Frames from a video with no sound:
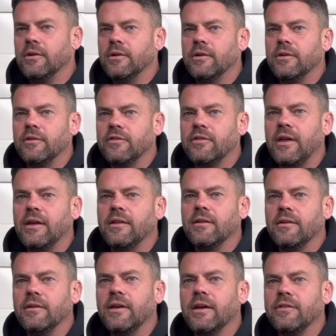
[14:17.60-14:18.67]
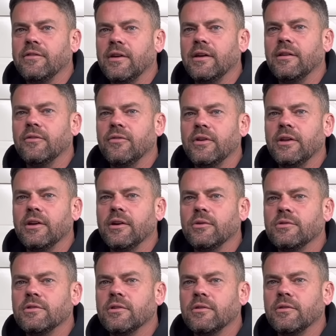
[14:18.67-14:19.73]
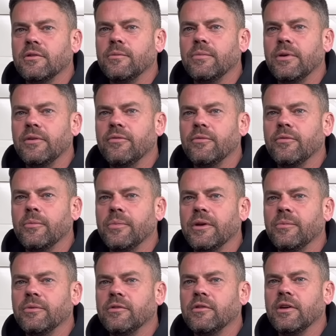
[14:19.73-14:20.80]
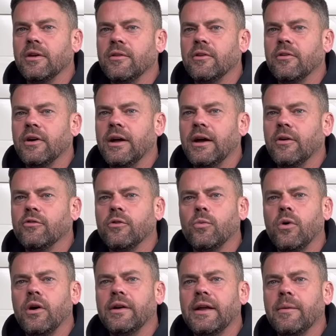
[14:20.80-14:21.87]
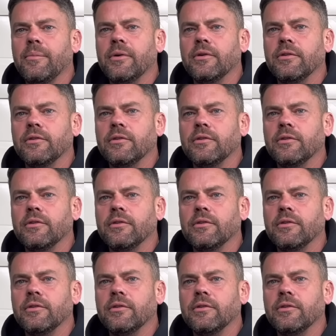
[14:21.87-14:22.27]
saying the video to people to keep their eye out. So what had happened?